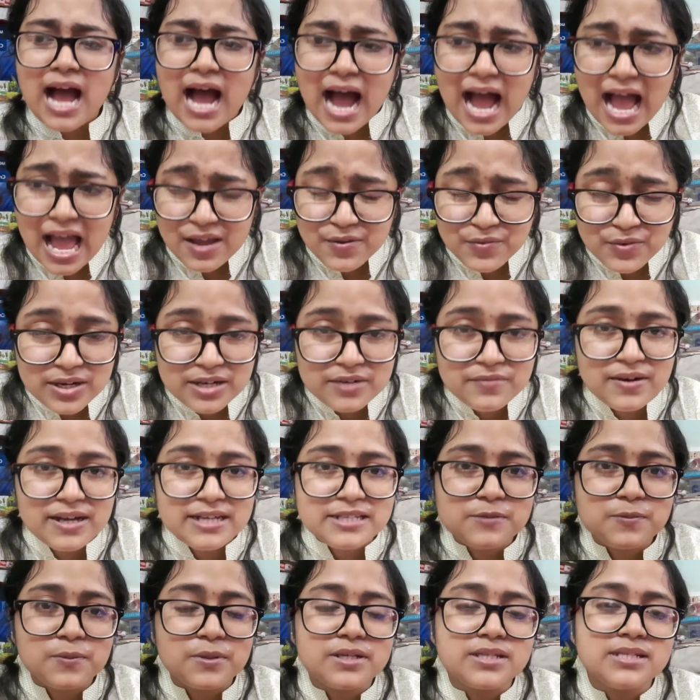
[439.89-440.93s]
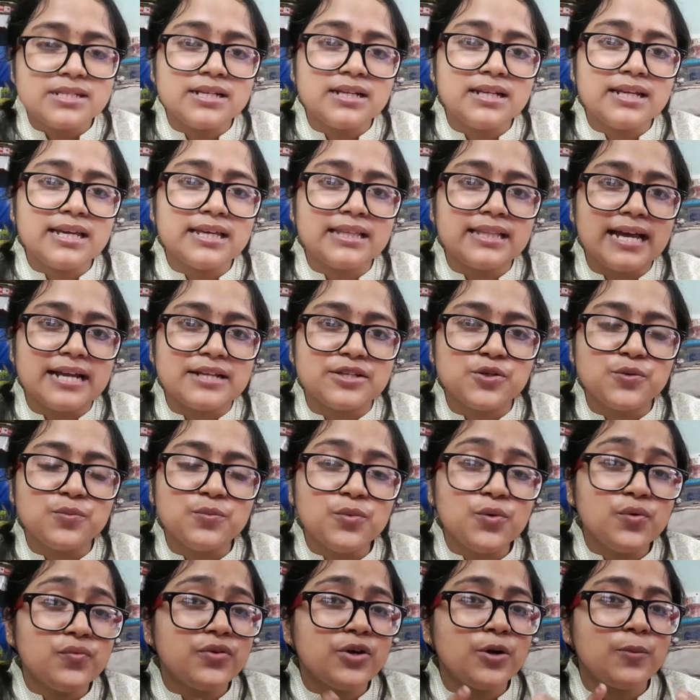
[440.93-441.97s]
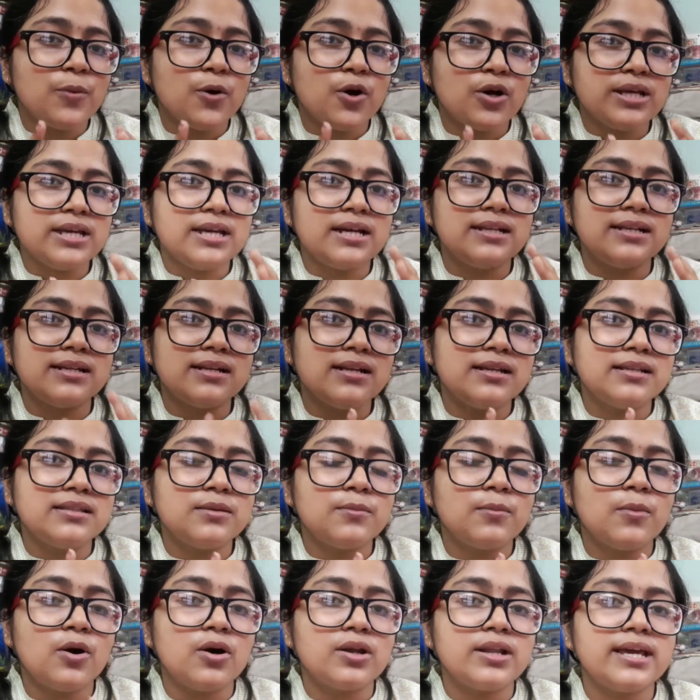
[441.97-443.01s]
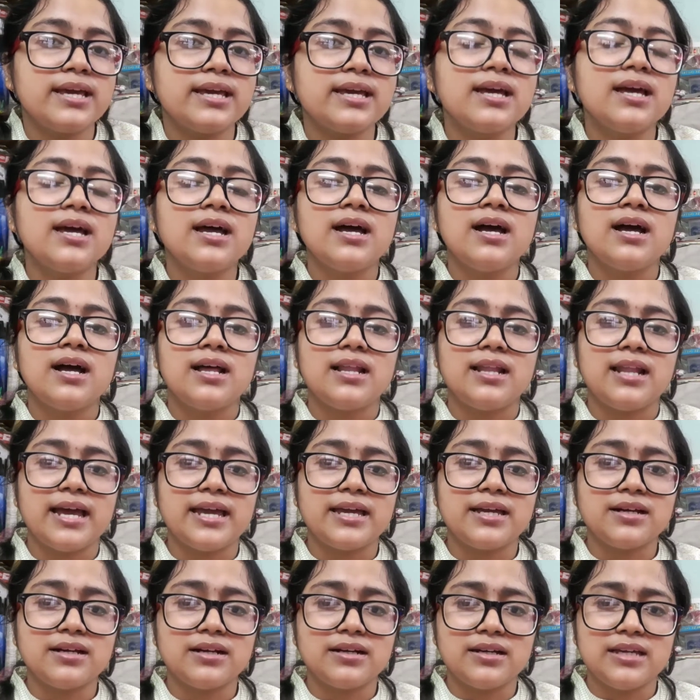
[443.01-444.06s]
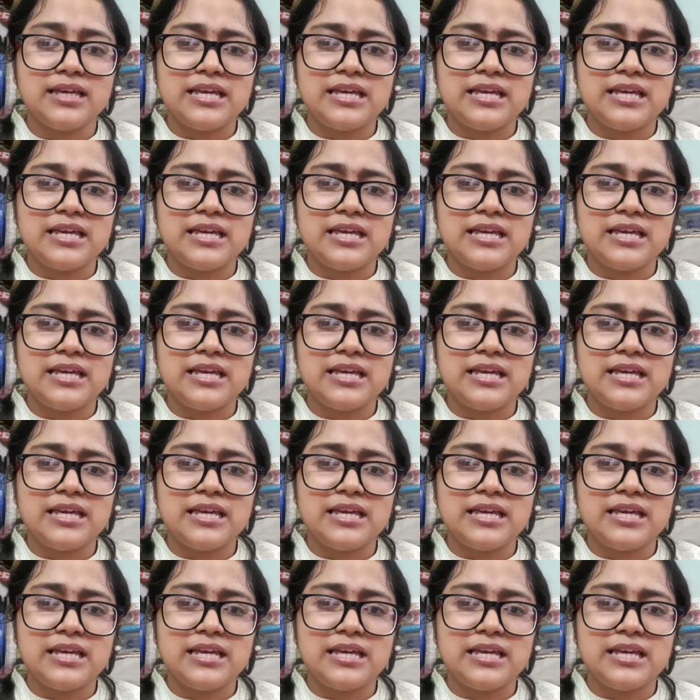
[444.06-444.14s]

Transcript: I would advise personally that you move your body a little in the morning. Like